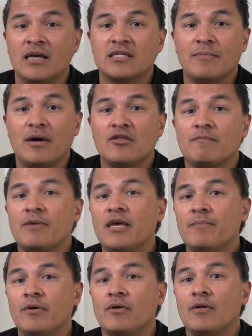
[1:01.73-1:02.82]
some other
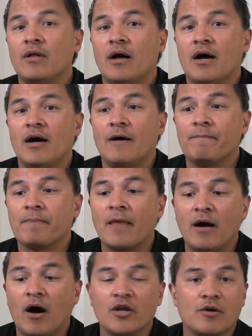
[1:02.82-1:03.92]
people
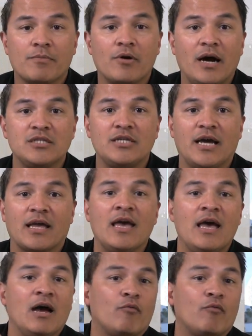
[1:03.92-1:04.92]
on your project